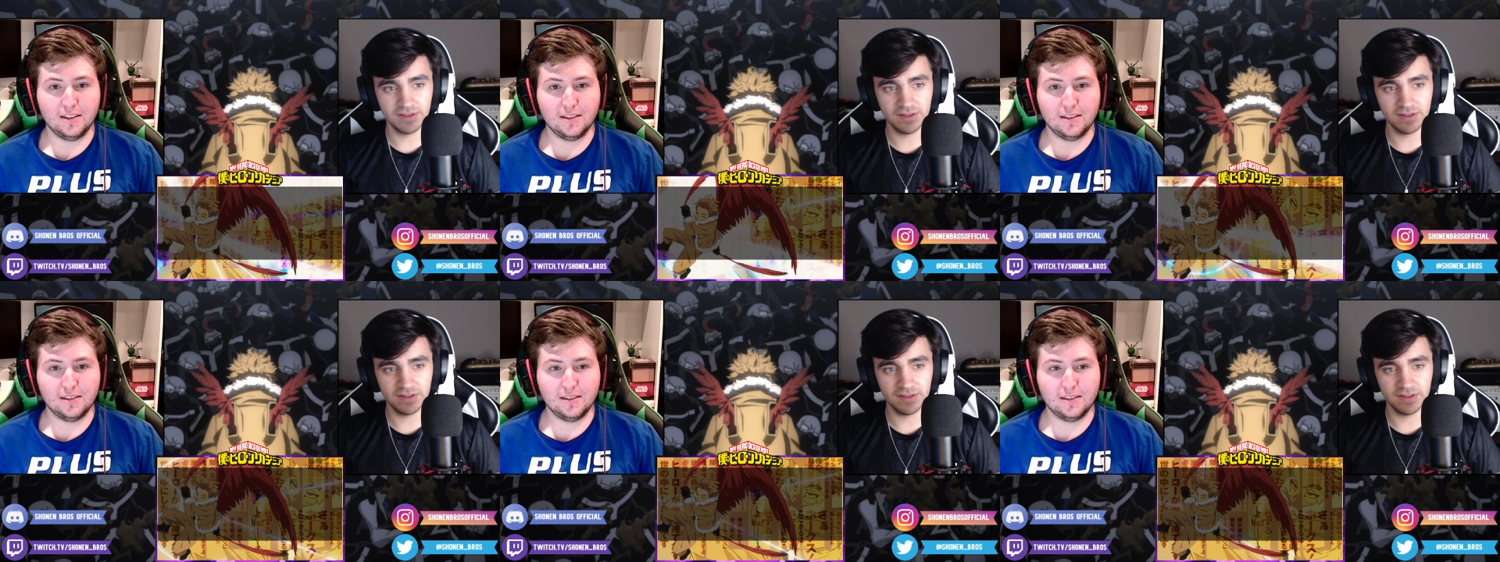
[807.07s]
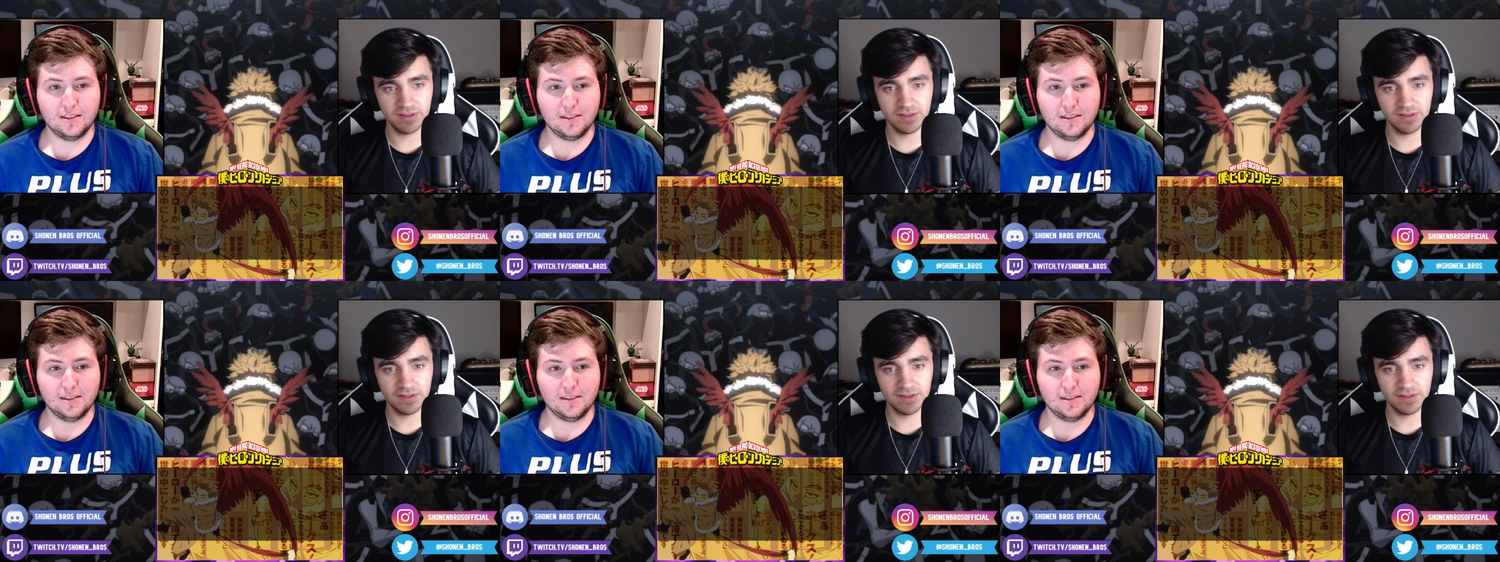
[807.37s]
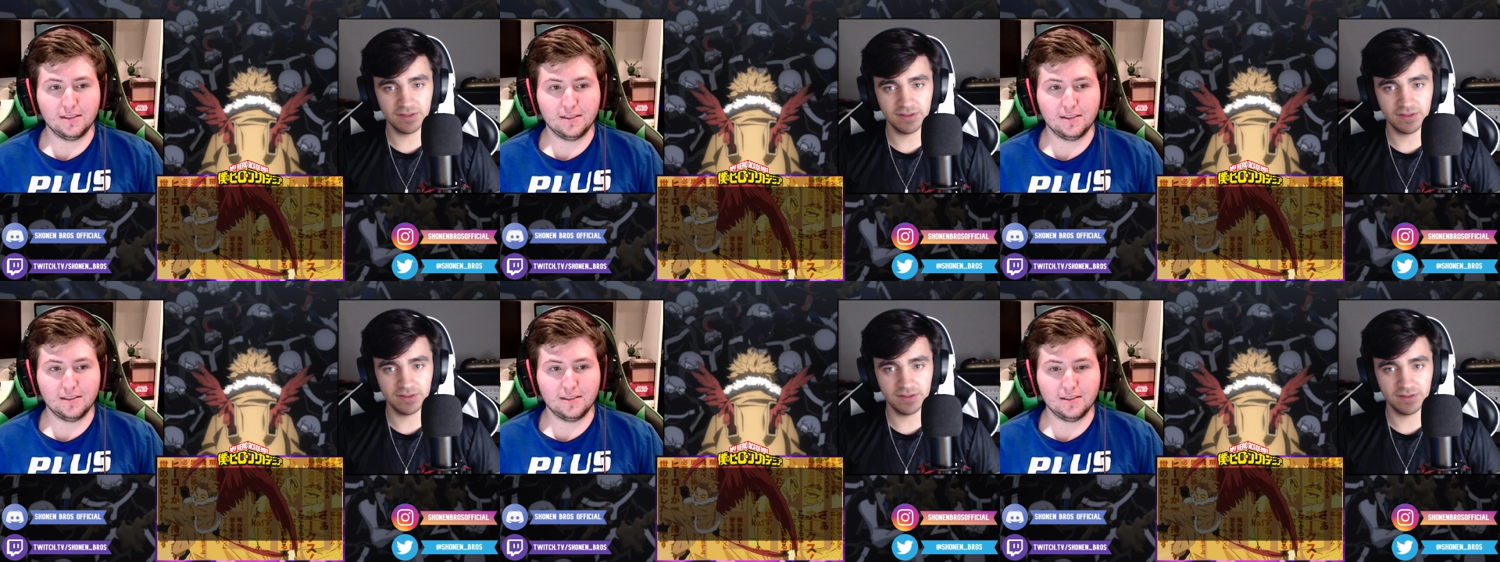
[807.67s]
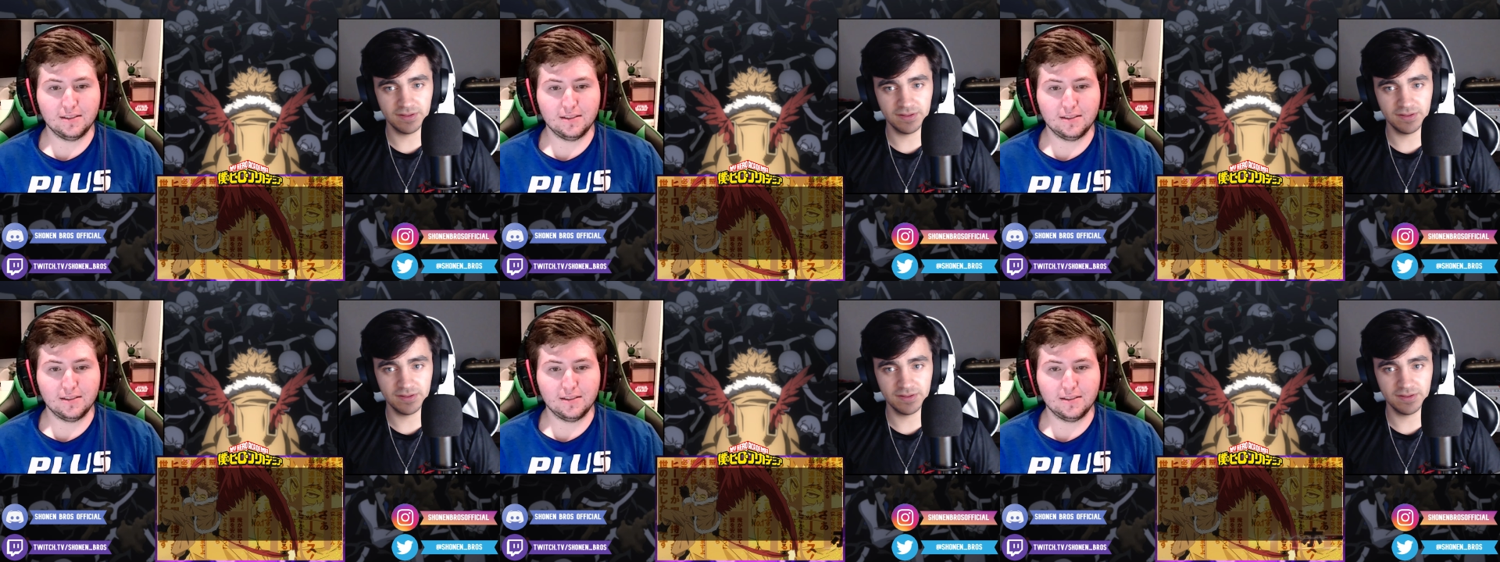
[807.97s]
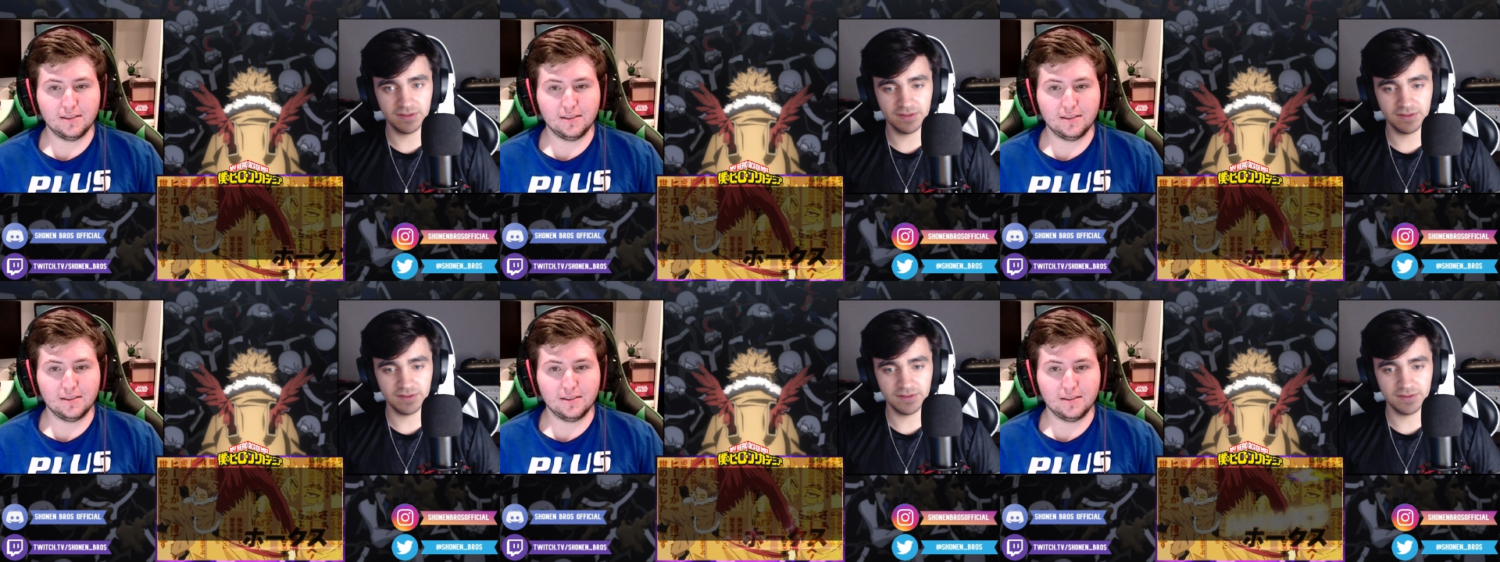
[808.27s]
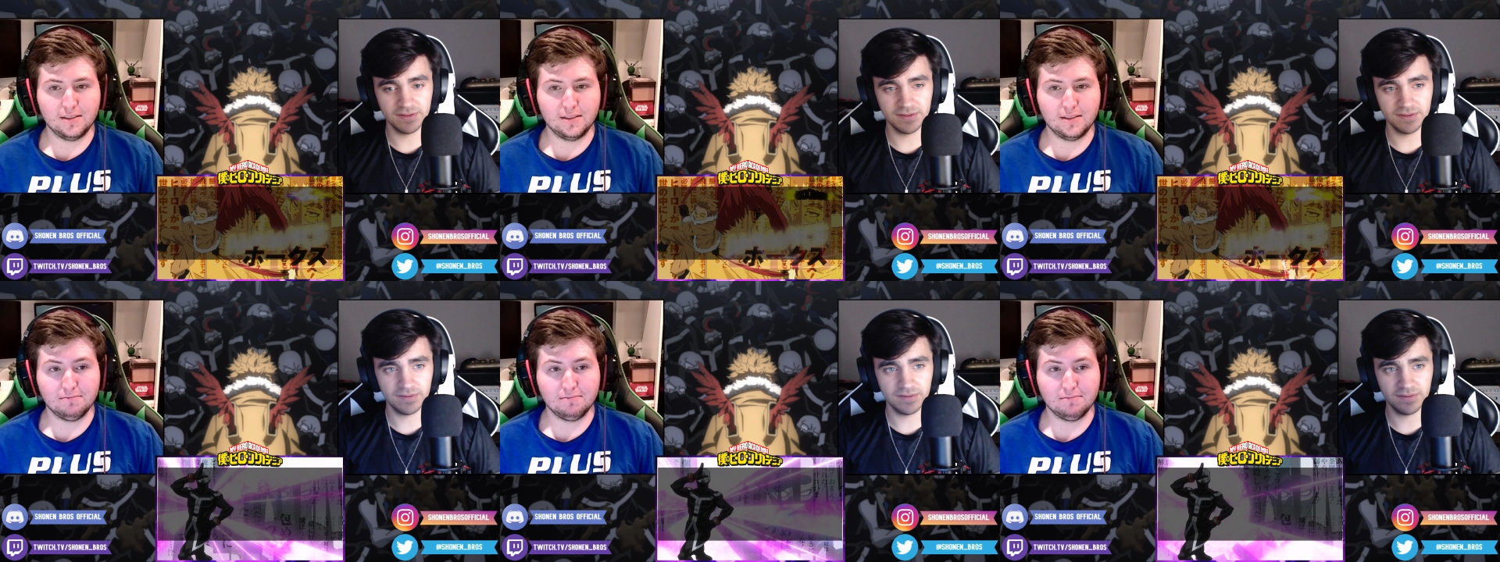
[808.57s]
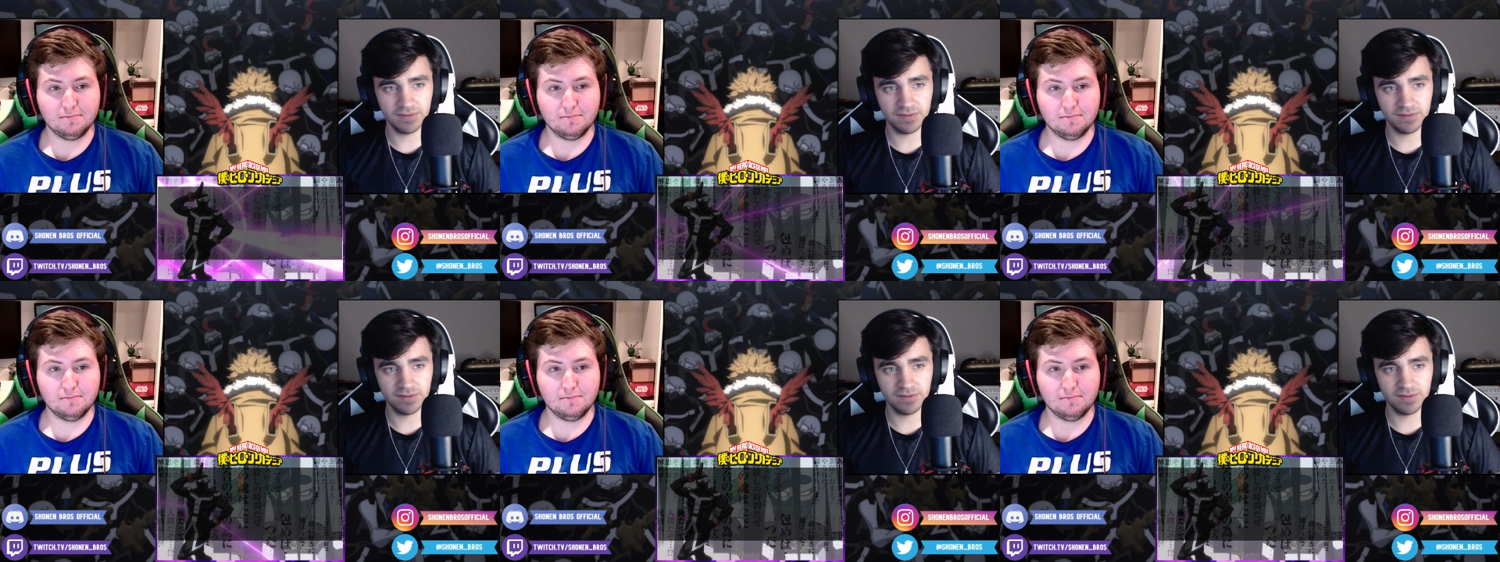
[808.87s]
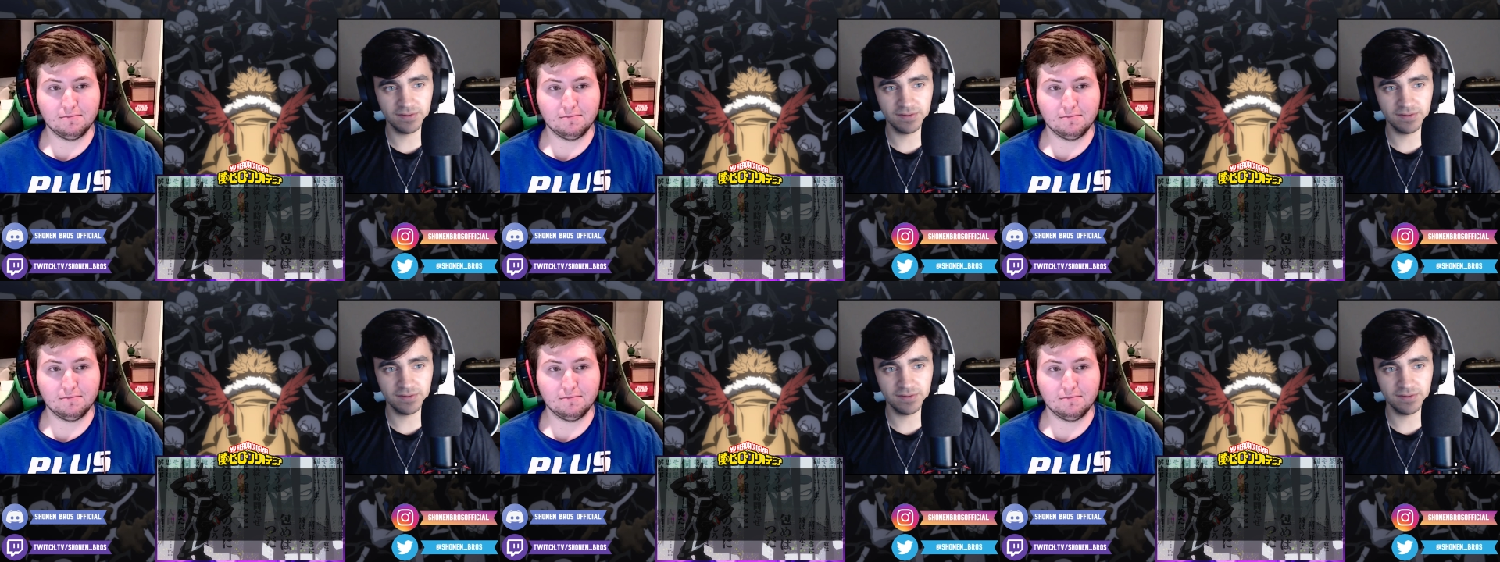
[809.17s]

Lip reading: [no speech]